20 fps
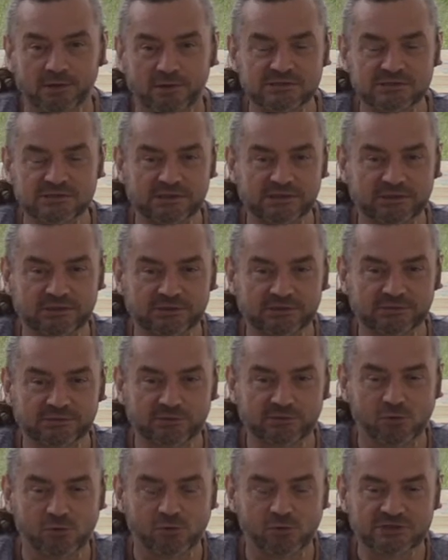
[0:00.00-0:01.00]
It's
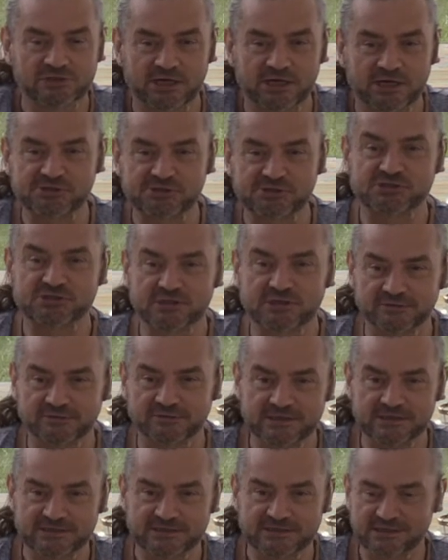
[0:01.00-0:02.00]
the Core Intelligence
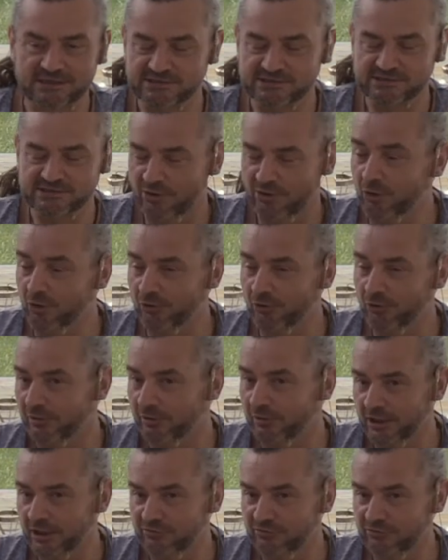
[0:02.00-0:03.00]
Series is an
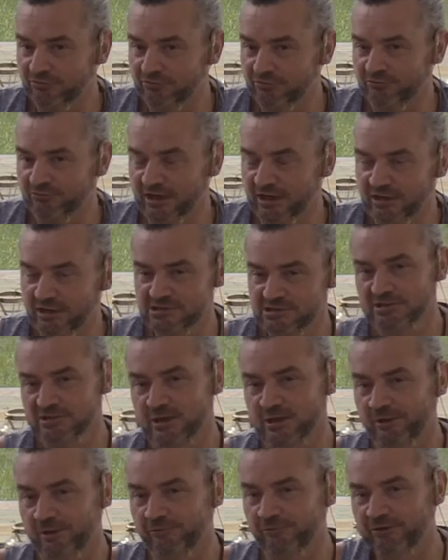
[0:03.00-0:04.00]
honouring of the Van der
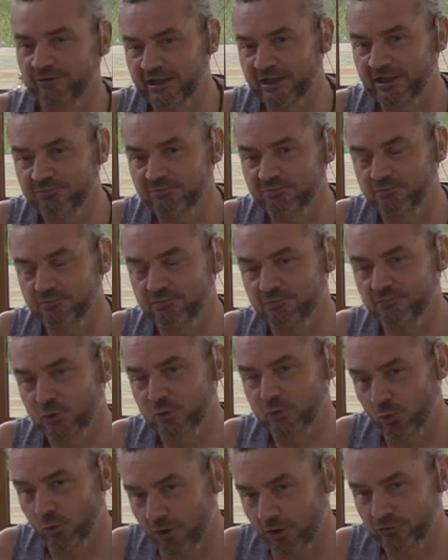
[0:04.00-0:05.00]
Scarenvelde
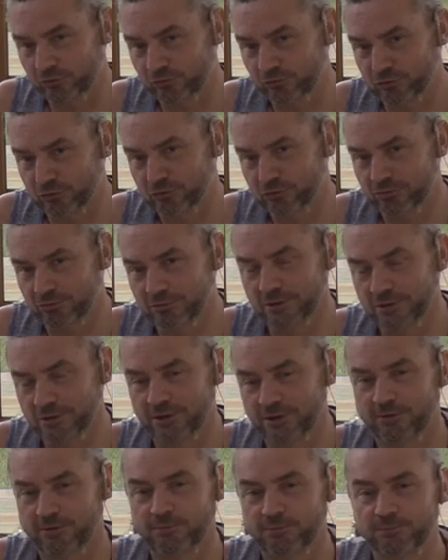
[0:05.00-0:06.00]
quote
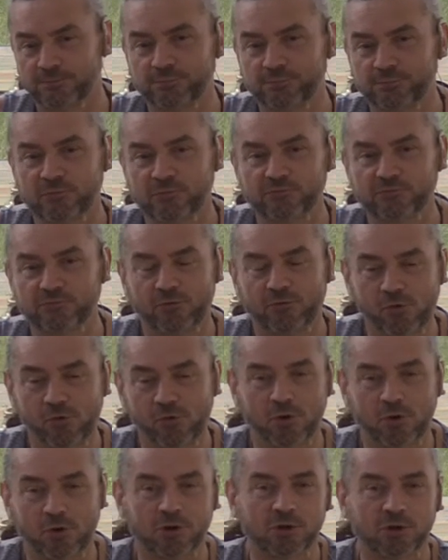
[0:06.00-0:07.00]

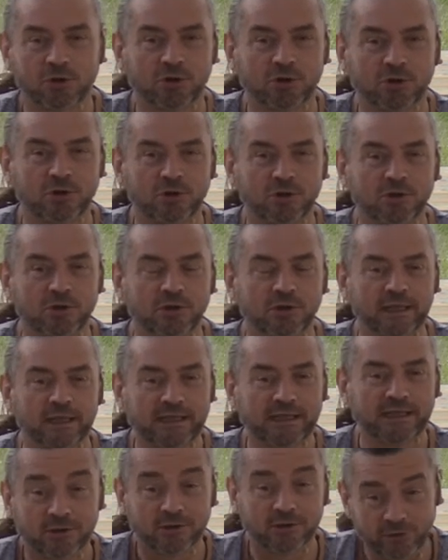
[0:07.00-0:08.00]
for
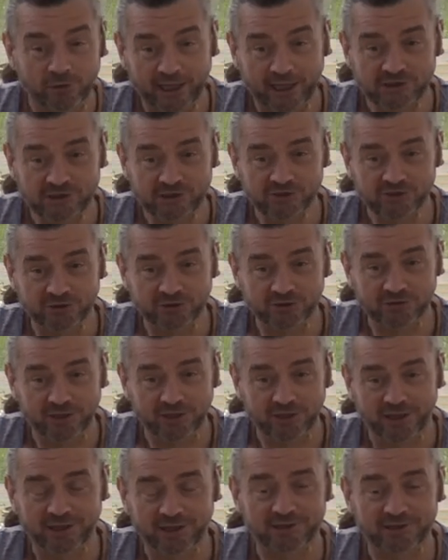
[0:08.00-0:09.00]

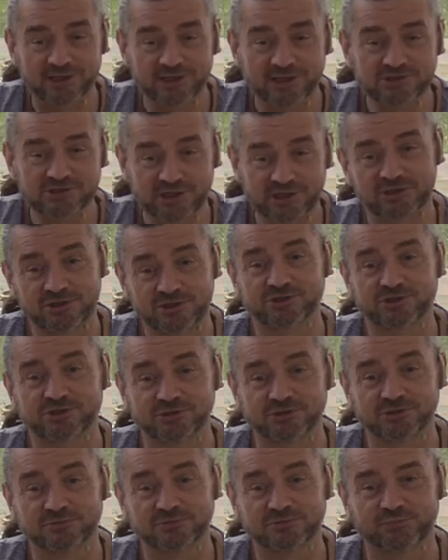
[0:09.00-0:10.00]
elongation and
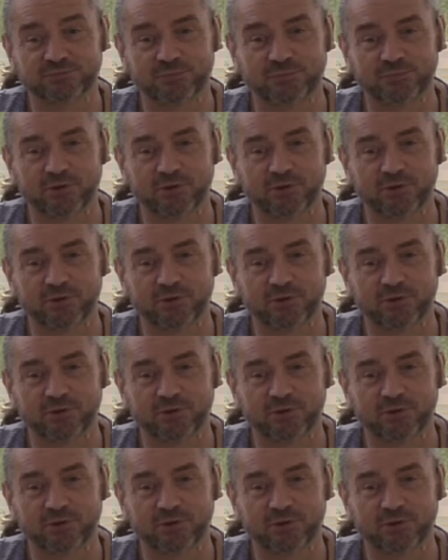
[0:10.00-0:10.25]
extension